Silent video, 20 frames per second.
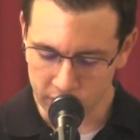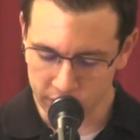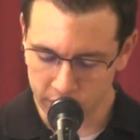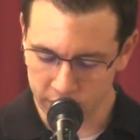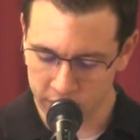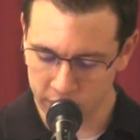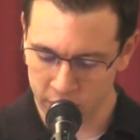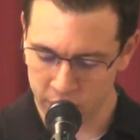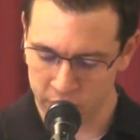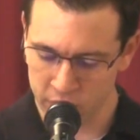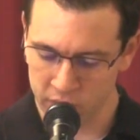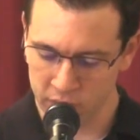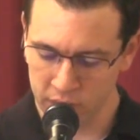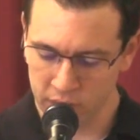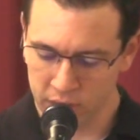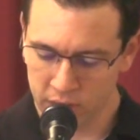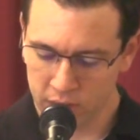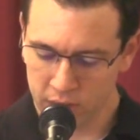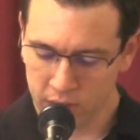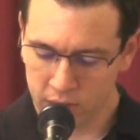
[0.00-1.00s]
The third
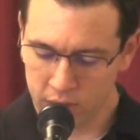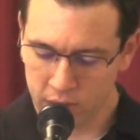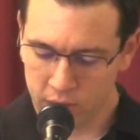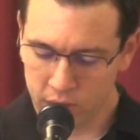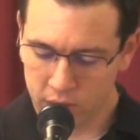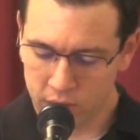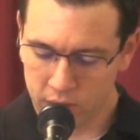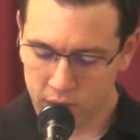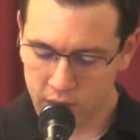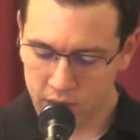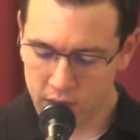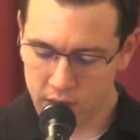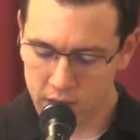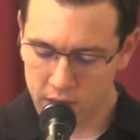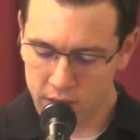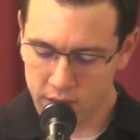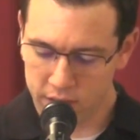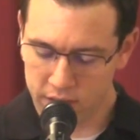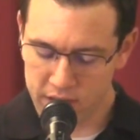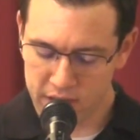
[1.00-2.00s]

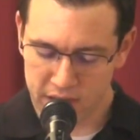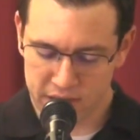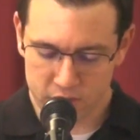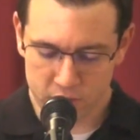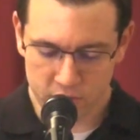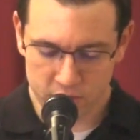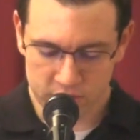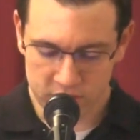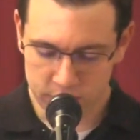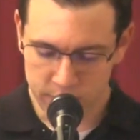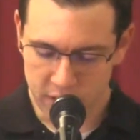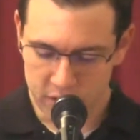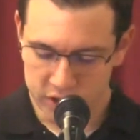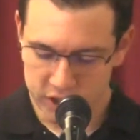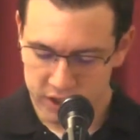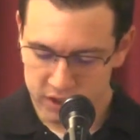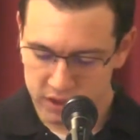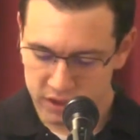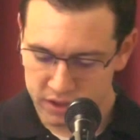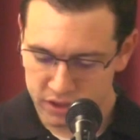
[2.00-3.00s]
uh, thing I noticed about
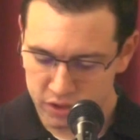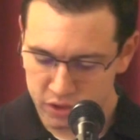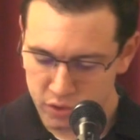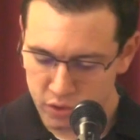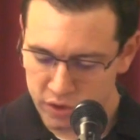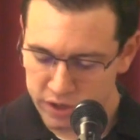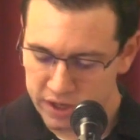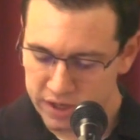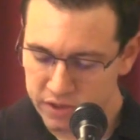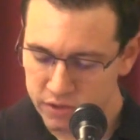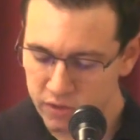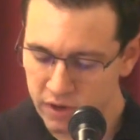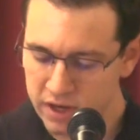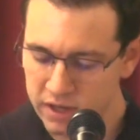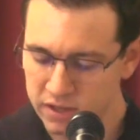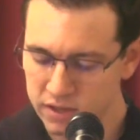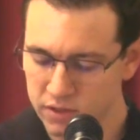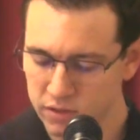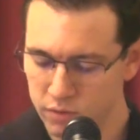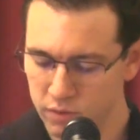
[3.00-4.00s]
Jesus enduring his
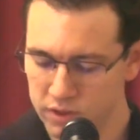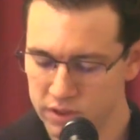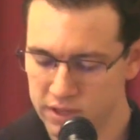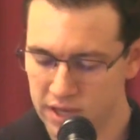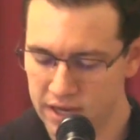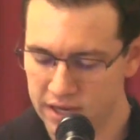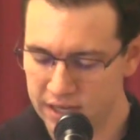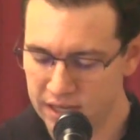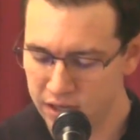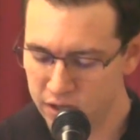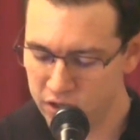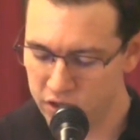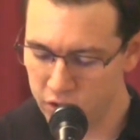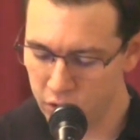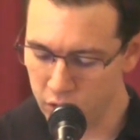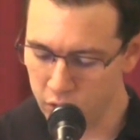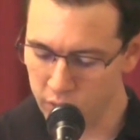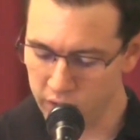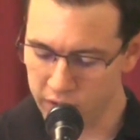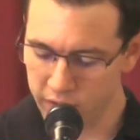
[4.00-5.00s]
race was that he
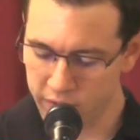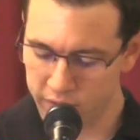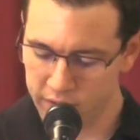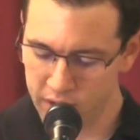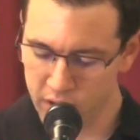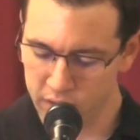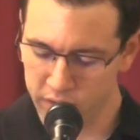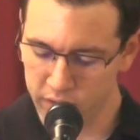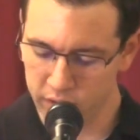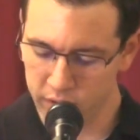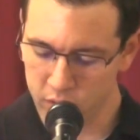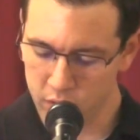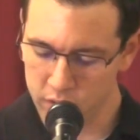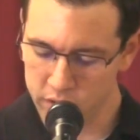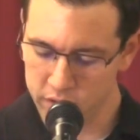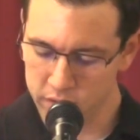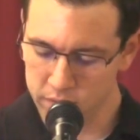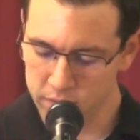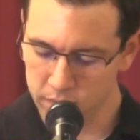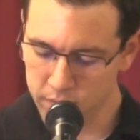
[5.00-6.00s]
endured with the fear of the
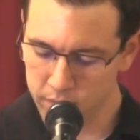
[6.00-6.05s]
Lord.